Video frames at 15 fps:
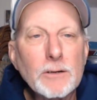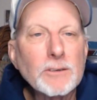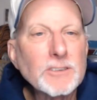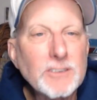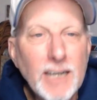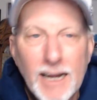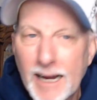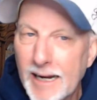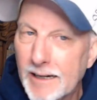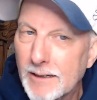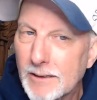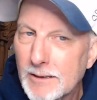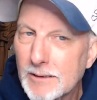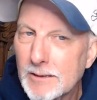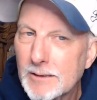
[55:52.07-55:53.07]
and say,
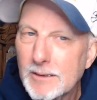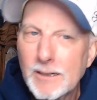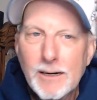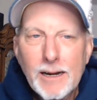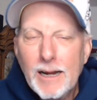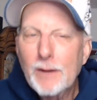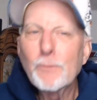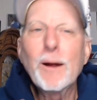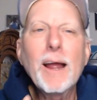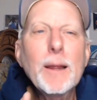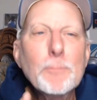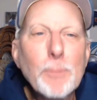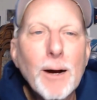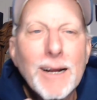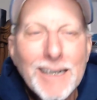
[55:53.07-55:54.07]
hey,
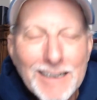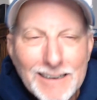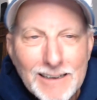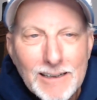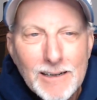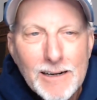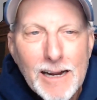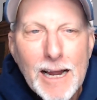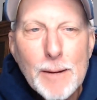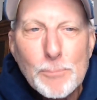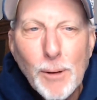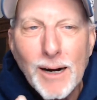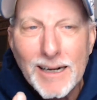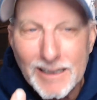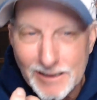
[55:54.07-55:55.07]
buddy,
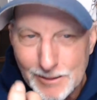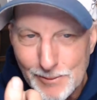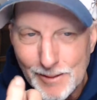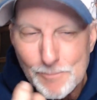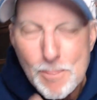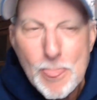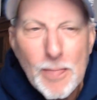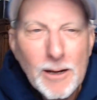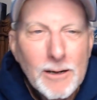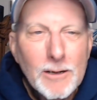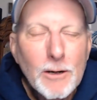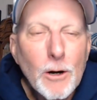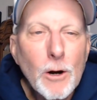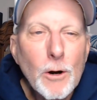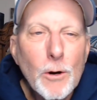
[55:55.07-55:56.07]
come here.
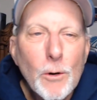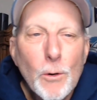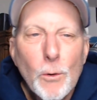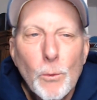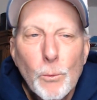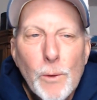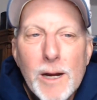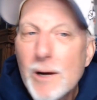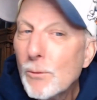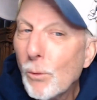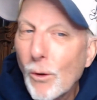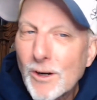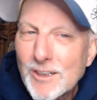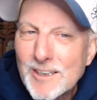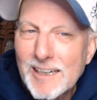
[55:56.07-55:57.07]
We
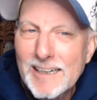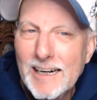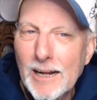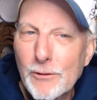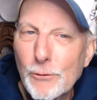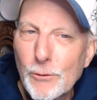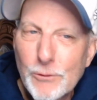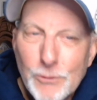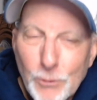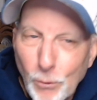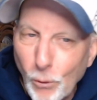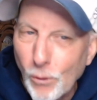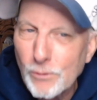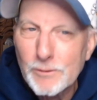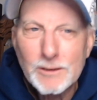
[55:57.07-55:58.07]
worked together in New
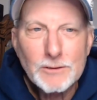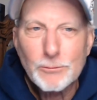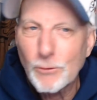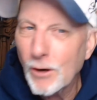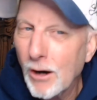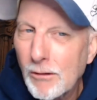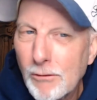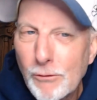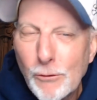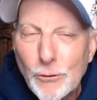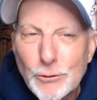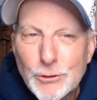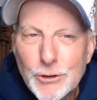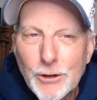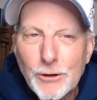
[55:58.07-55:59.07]
Orleans for all of
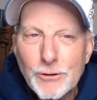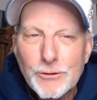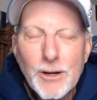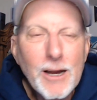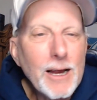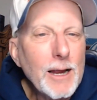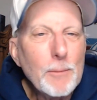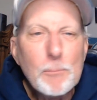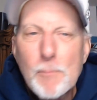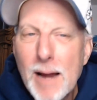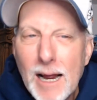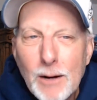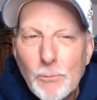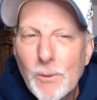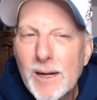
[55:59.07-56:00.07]
those years. And
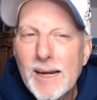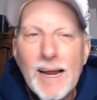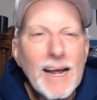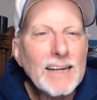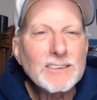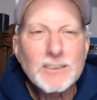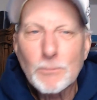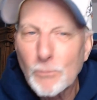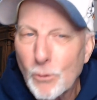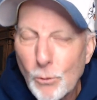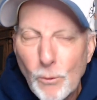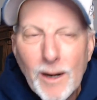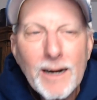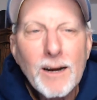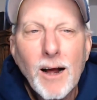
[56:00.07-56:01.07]
man, we had some
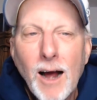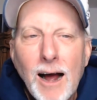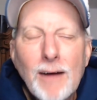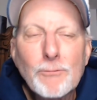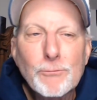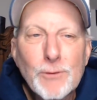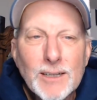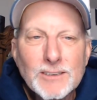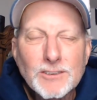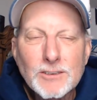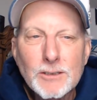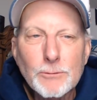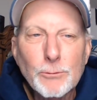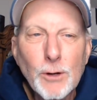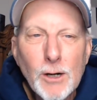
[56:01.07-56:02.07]
great
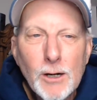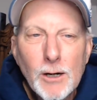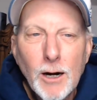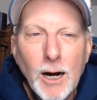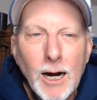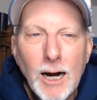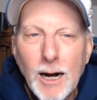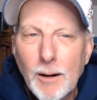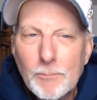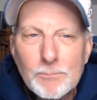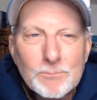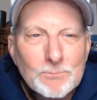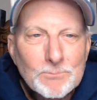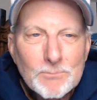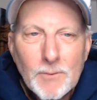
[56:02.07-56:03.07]
offensive, we
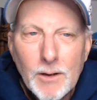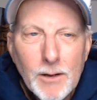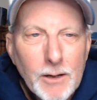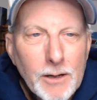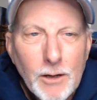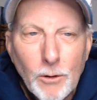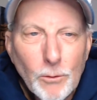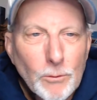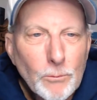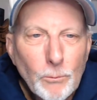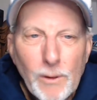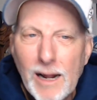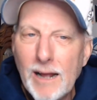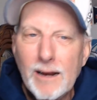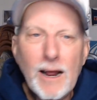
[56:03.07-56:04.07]
had